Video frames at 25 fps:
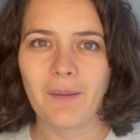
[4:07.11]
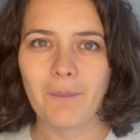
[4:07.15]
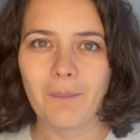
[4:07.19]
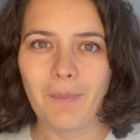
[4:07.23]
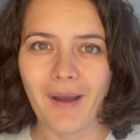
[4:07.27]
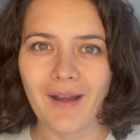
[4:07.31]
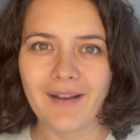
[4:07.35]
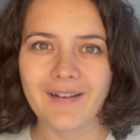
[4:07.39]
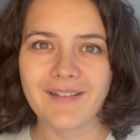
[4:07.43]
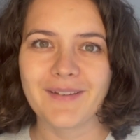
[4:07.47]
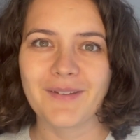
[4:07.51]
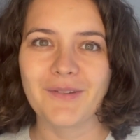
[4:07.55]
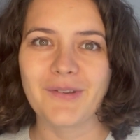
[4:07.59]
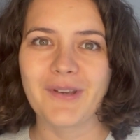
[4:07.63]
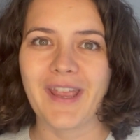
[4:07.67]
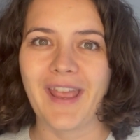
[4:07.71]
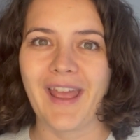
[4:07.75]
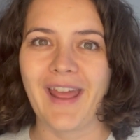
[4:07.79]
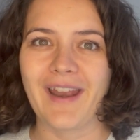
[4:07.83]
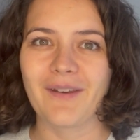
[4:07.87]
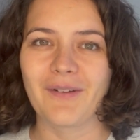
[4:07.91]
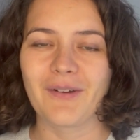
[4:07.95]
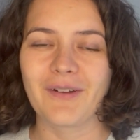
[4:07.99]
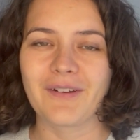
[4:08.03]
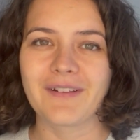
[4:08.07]
But you
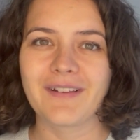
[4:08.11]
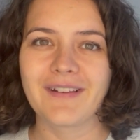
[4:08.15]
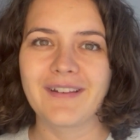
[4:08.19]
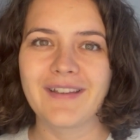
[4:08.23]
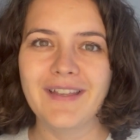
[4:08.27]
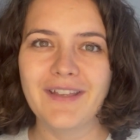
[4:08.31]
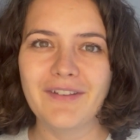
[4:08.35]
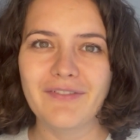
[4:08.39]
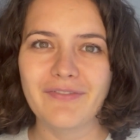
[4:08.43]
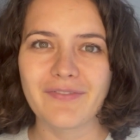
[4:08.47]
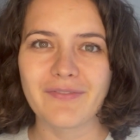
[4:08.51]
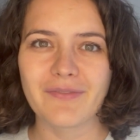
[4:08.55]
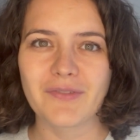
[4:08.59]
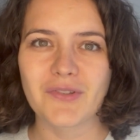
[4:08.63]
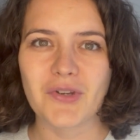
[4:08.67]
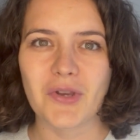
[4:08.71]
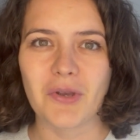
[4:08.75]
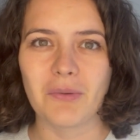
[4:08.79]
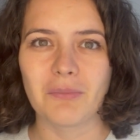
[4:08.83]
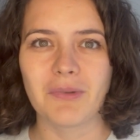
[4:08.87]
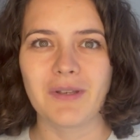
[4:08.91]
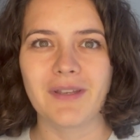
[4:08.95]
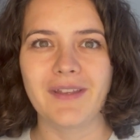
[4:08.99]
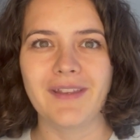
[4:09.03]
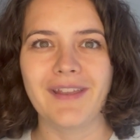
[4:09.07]
cannot leave
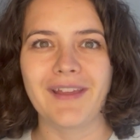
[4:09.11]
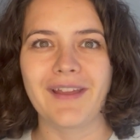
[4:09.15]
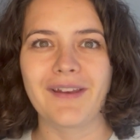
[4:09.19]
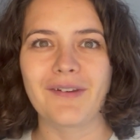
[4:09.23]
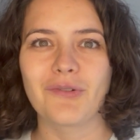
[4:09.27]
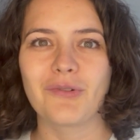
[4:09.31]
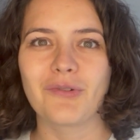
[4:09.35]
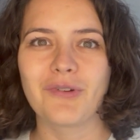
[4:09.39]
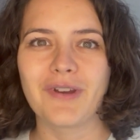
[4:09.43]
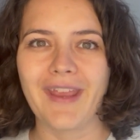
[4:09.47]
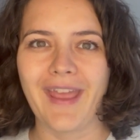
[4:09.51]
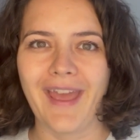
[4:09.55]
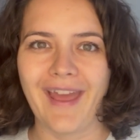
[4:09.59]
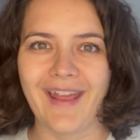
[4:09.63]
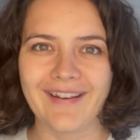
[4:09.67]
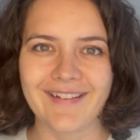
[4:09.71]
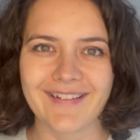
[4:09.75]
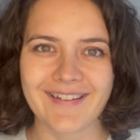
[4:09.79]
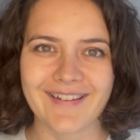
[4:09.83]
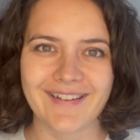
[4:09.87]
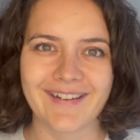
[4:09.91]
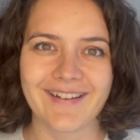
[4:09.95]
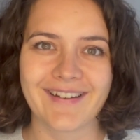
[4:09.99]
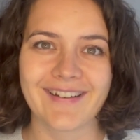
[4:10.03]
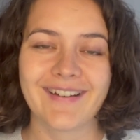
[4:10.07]
Germany and
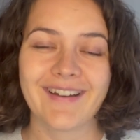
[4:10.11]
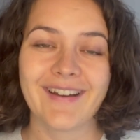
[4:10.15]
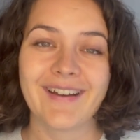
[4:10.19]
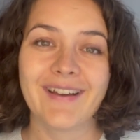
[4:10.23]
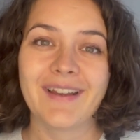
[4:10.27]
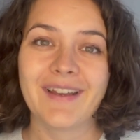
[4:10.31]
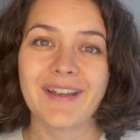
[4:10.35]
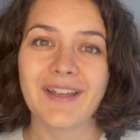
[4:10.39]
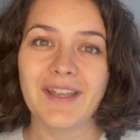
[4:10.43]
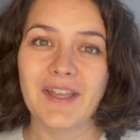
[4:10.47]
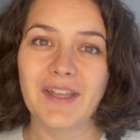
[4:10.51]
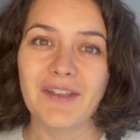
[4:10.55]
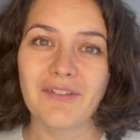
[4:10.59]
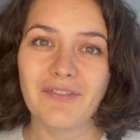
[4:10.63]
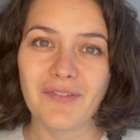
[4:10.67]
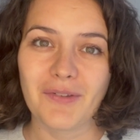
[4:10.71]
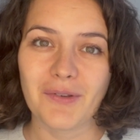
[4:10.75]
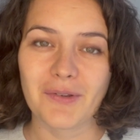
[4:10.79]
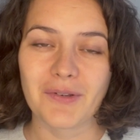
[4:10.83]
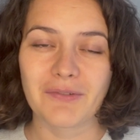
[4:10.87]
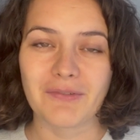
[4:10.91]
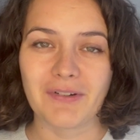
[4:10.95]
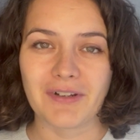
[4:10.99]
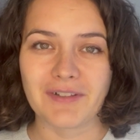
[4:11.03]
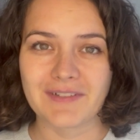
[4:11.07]
re-enter if
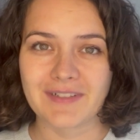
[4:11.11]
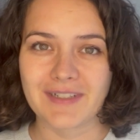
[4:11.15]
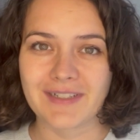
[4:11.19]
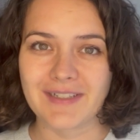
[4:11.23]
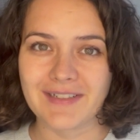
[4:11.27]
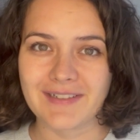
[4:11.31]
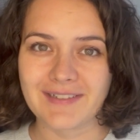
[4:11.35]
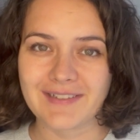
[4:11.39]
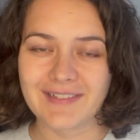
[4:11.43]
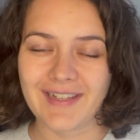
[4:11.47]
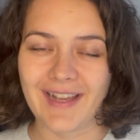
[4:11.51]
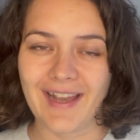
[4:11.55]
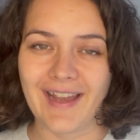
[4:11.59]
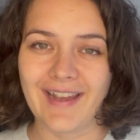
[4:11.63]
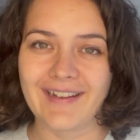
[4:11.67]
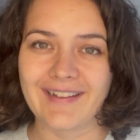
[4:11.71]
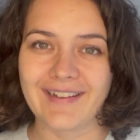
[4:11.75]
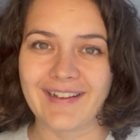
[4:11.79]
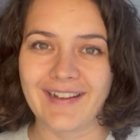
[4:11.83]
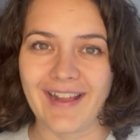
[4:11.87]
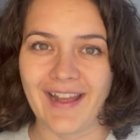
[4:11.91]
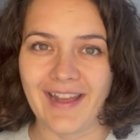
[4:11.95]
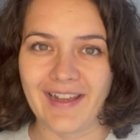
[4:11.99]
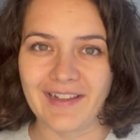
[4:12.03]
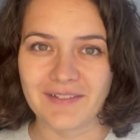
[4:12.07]
your residence
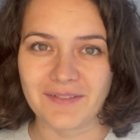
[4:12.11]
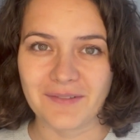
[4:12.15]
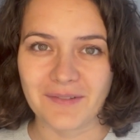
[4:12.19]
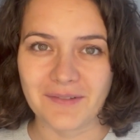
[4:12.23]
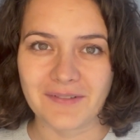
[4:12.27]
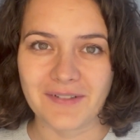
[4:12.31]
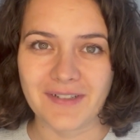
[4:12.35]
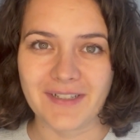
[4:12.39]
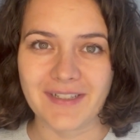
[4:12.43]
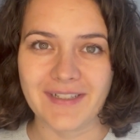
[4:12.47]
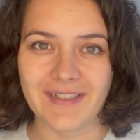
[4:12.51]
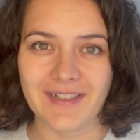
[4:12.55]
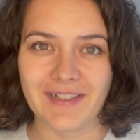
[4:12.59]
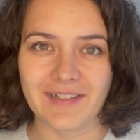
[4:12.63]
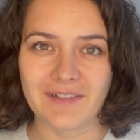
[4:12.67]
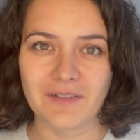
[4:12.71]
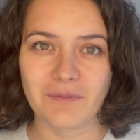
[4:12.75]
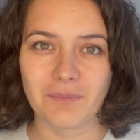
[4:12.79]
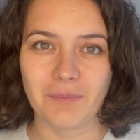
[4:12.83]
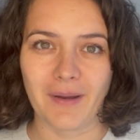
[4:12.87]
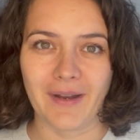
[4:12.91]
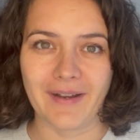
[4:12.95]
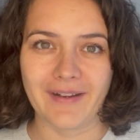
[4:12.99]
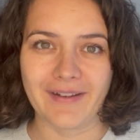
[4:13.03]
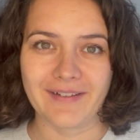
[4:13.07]
title has already
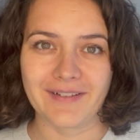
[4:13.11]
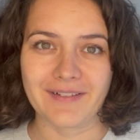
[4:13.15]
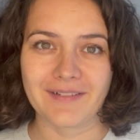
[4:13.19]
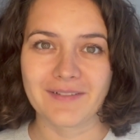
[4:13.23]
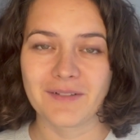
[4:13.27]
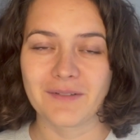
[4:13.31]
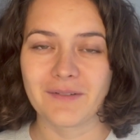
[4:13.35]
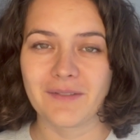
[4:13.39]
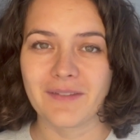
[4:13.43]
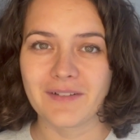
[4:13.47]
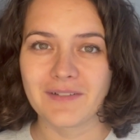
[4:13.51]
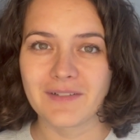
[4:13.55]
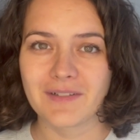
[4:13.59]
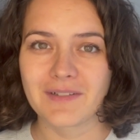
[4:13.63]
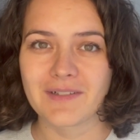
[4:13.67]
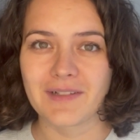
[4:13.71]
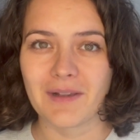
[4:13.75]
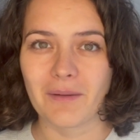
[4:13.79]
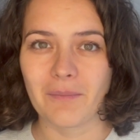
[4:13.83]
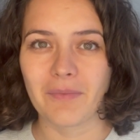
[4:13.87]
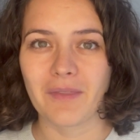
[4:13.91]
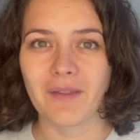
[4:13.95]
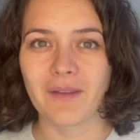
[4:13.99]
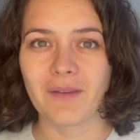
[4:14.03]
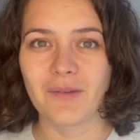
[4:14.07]
expired. So this is
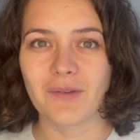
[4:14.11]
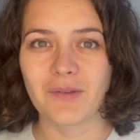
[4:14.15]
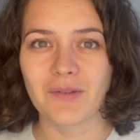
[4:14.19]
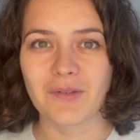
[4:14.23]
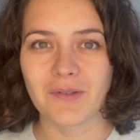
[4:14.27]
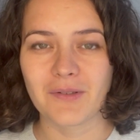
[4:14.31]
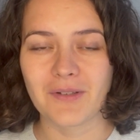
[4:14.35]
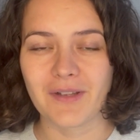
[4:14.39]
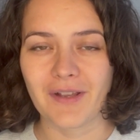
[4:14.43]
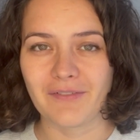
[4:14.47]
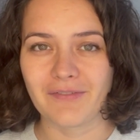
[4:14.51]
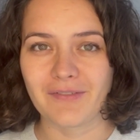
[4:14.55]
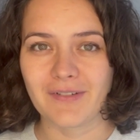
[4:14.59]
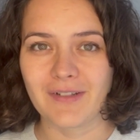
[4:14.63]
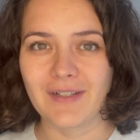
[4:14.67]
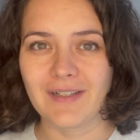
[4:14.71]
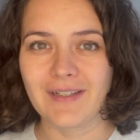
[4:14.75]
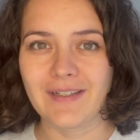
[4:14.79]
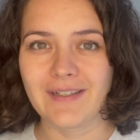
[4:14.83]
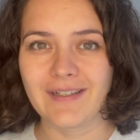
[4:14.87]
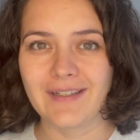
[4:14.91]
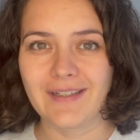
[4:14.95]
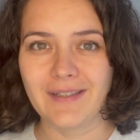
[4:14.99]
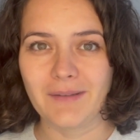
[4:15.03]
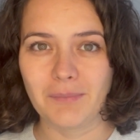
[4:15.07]
something you should
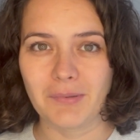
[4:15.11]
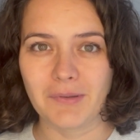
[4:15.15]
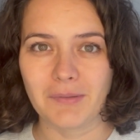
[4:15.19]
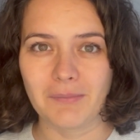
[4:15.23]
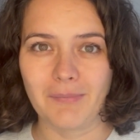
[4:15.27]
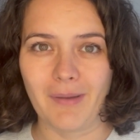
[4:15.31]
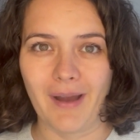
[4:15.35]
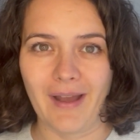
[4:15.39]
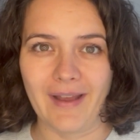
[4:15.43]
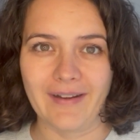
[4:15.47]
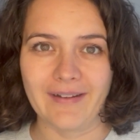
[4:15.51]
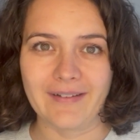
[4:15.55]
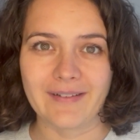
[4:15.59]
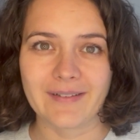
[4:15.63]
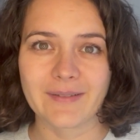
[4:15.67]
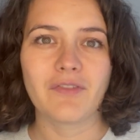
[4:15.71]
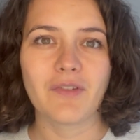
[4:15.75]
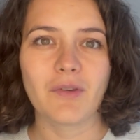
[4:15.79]
definitely keep in mind.